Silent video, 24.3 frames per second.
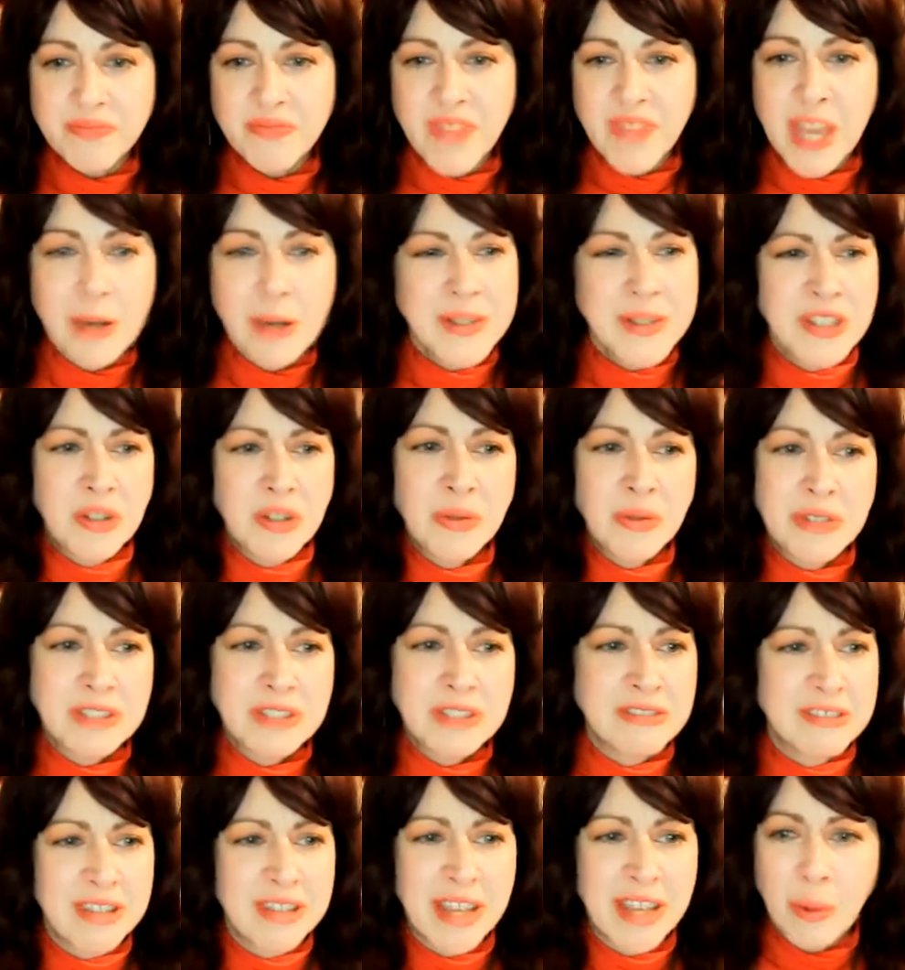I was too
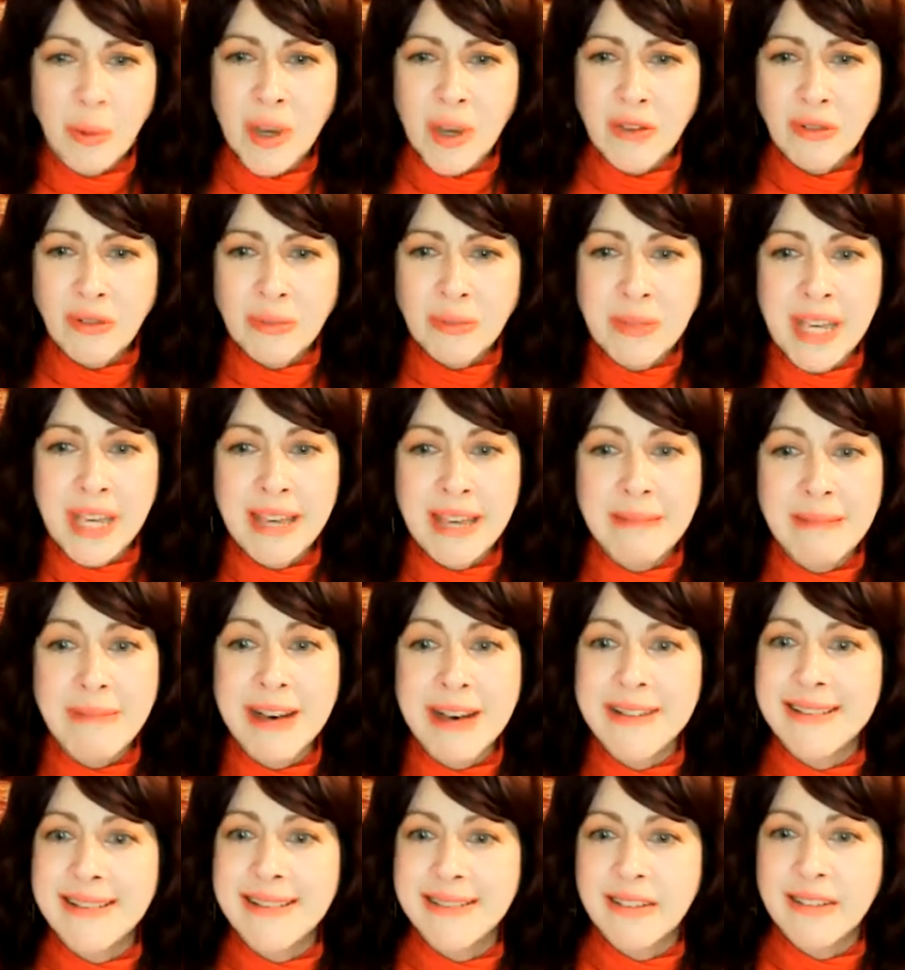little to get away from him.
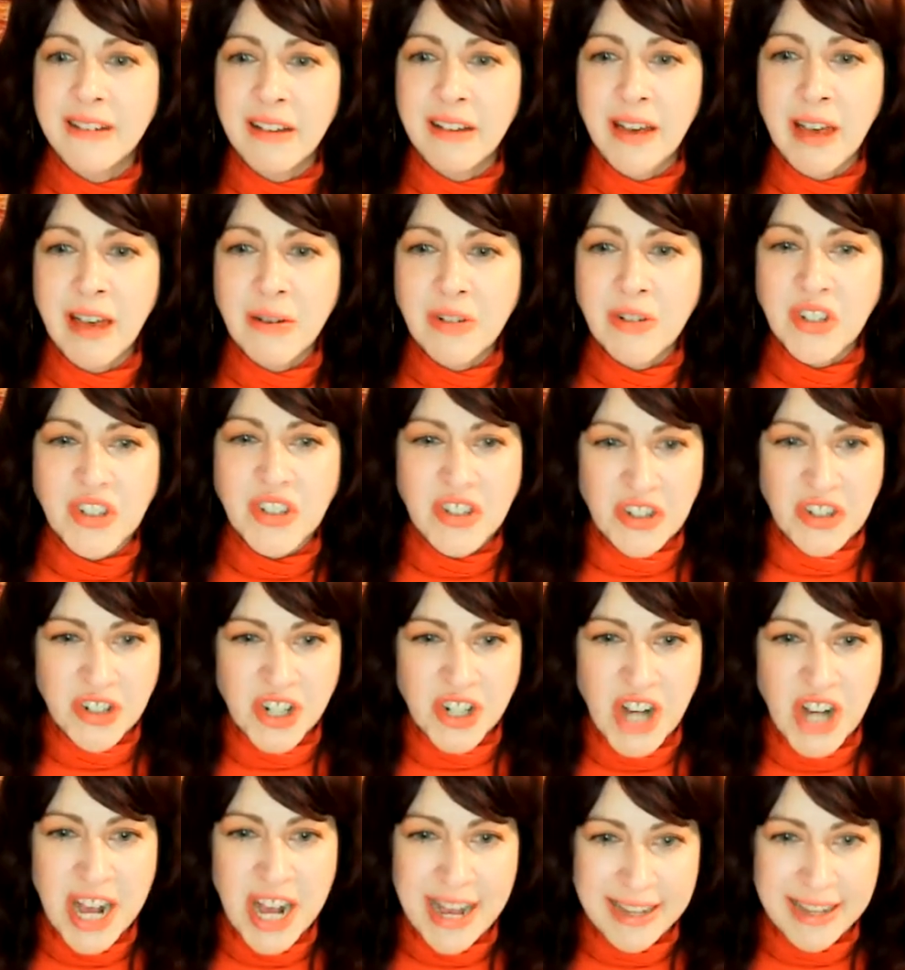I was just a
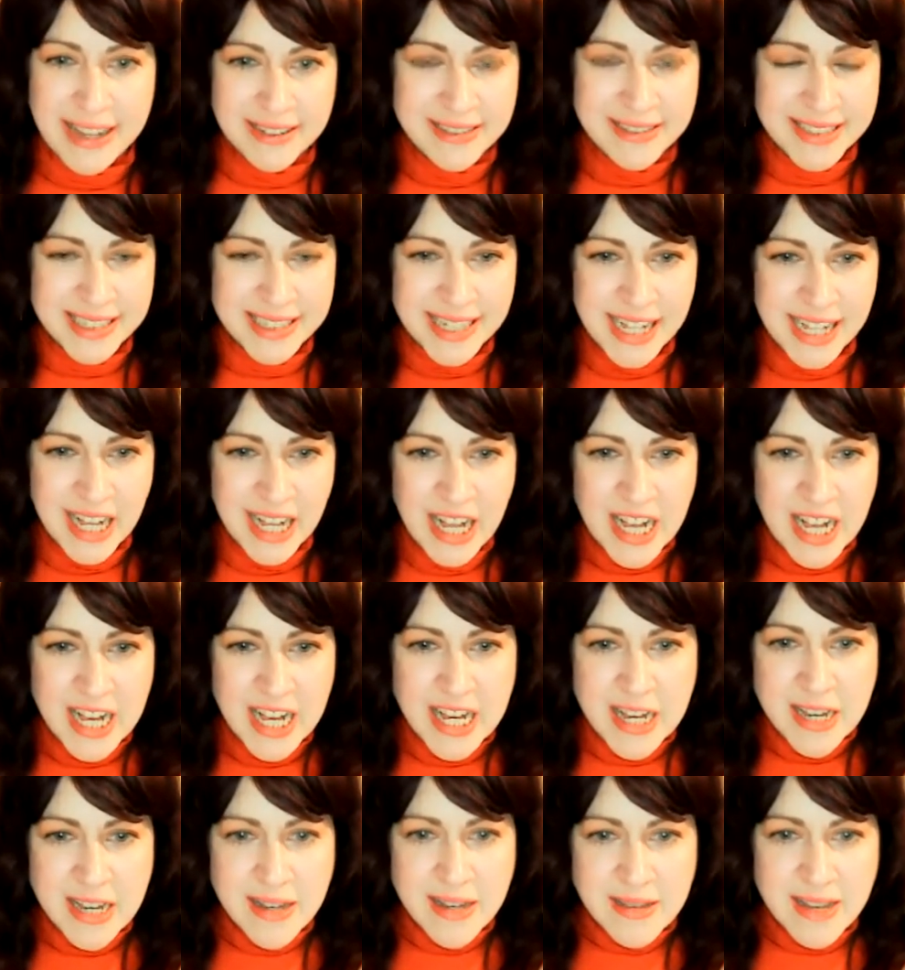child.
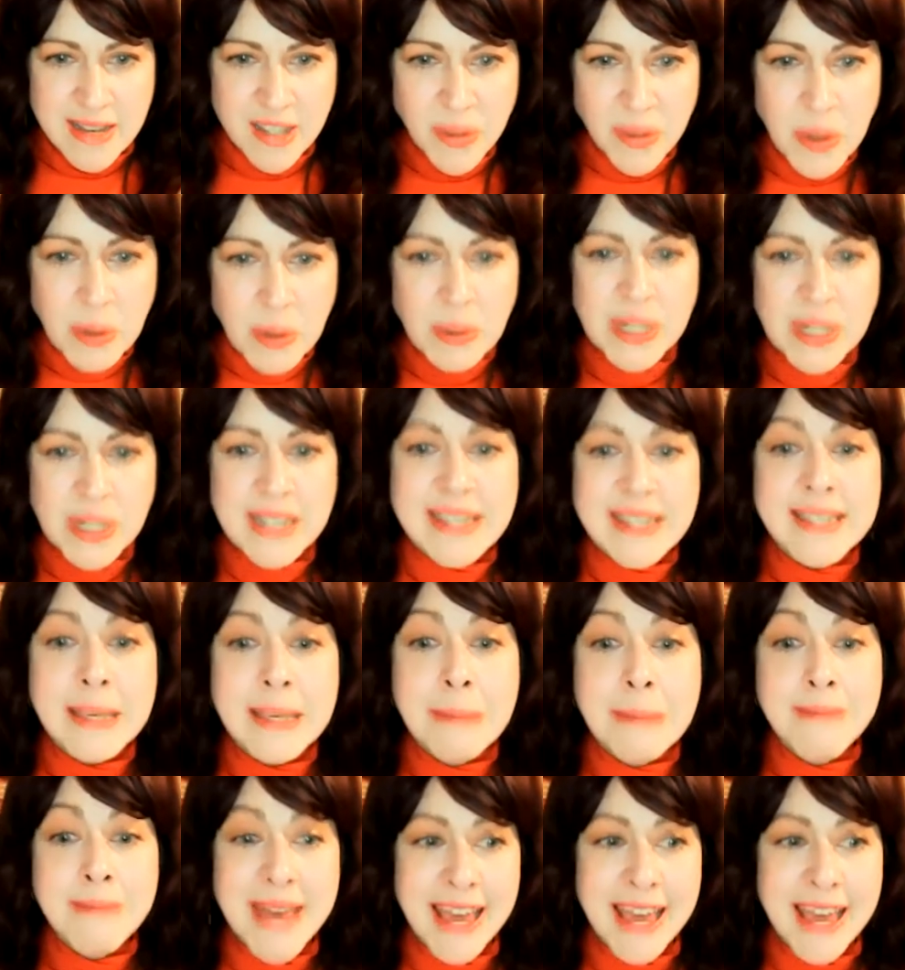That's why when I see a
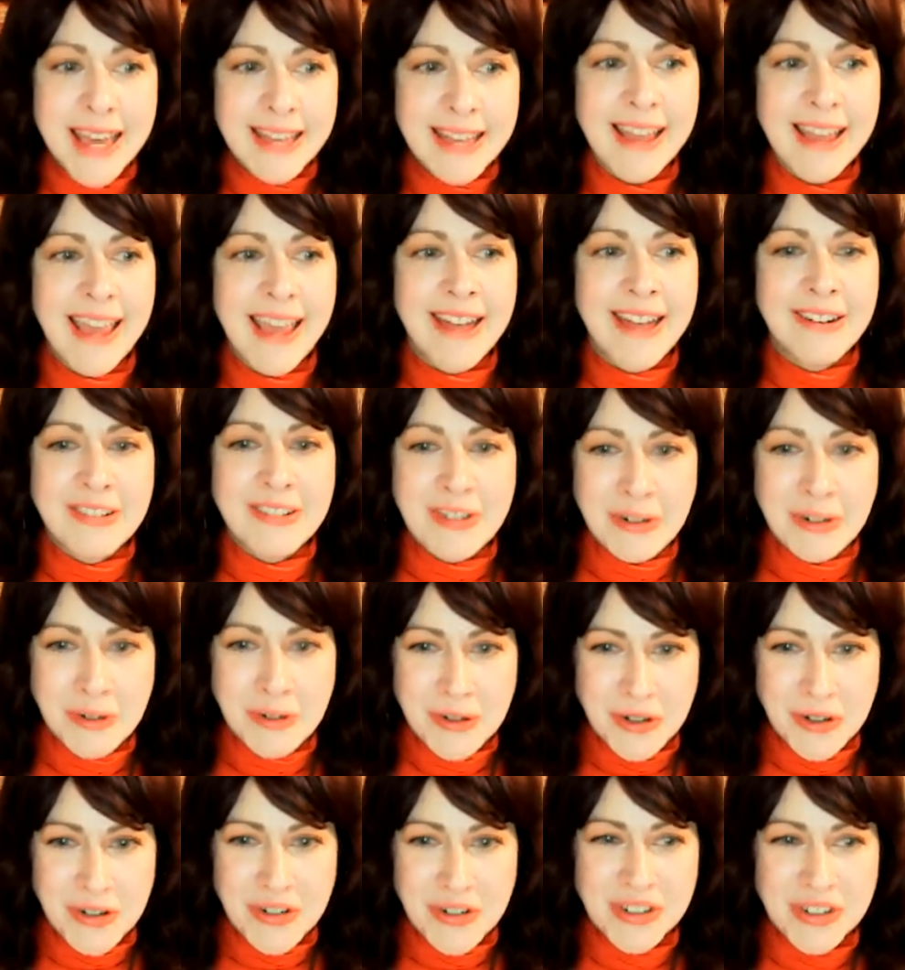man and a little
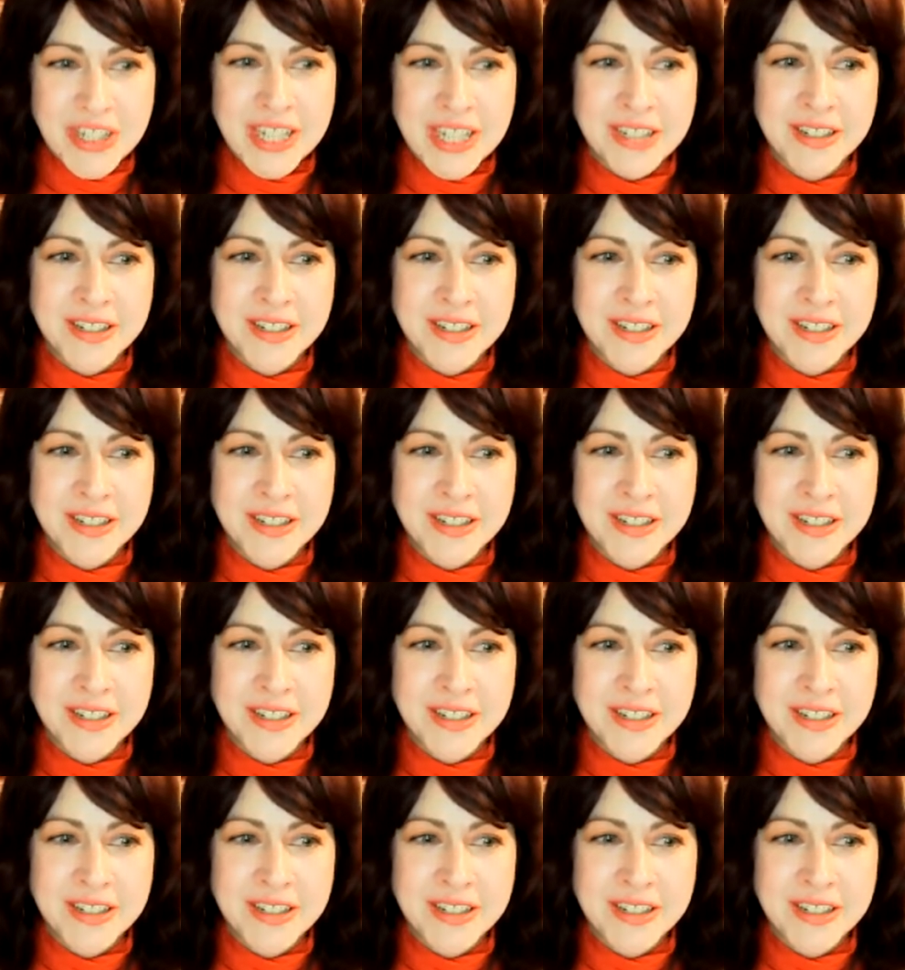girl,